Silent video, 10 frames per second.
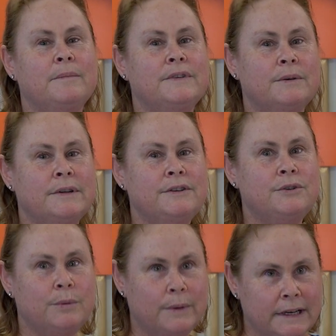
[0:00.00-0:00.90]
So in
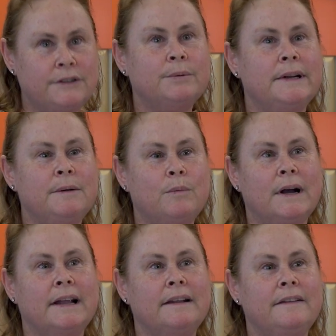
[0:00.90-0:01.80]

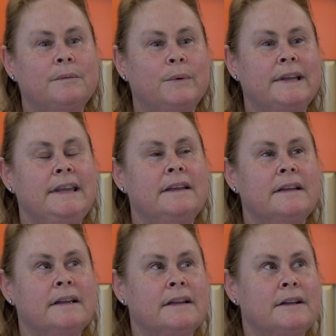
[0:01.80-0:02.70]
2021 we
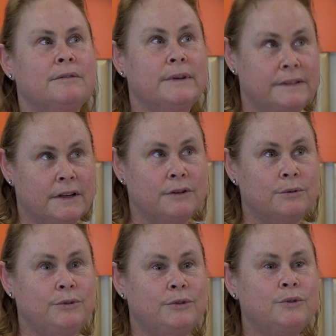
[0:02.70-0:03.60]
recycled
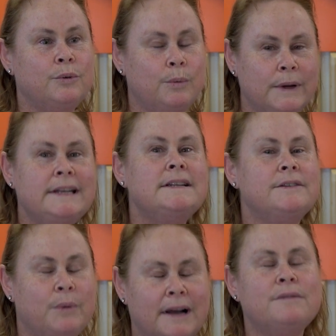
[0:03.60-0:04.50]

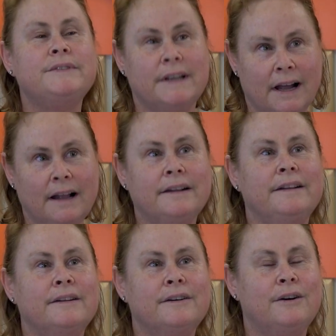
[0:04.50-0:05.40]
12
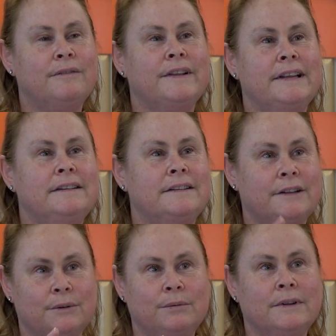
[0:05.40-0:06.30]
ton of these
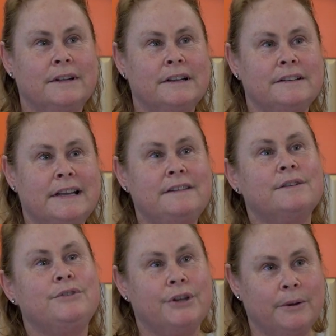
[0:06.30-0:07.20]
little Teat
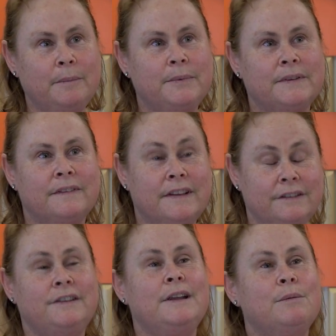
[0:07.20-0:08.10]
Seal tubes.
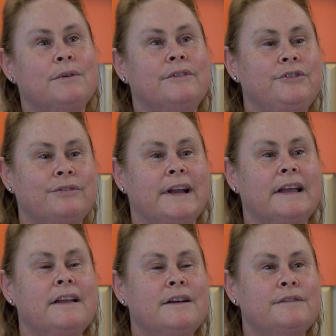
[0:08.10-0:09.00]
This year we're on track
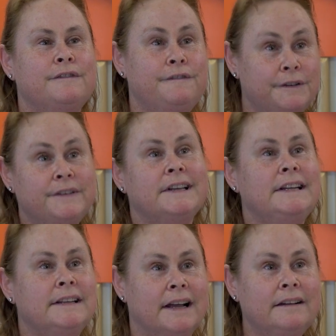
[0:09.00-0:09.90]
for
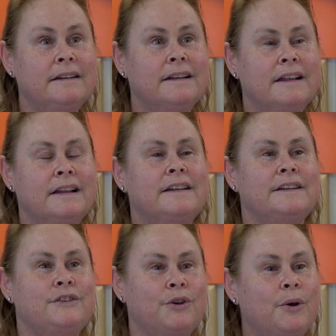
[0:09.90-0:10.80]
15 ton.
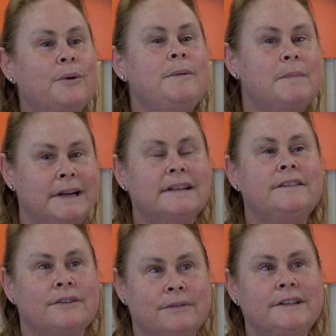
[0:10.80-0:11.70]
That's 2 million
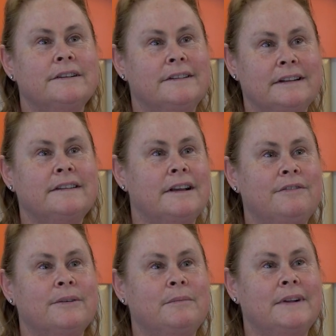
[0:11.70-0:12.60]
syringes that
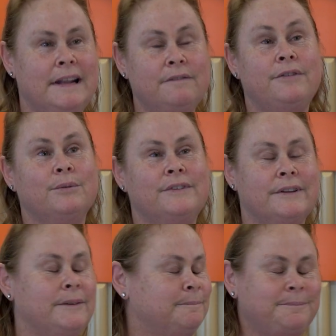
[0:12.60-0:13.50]
save from landfills,
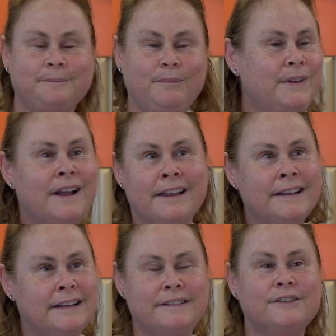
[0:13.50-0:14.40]
so I
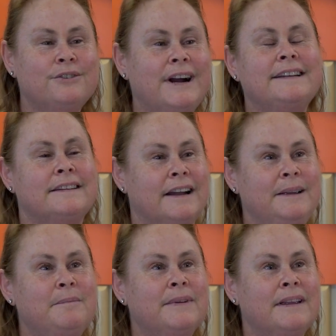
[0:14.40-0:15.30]
think that's a great
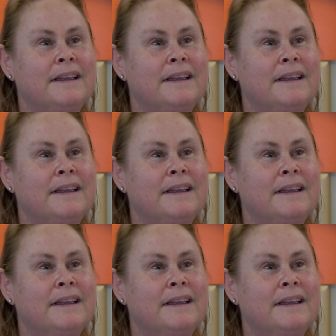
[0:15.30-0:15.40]
scheme.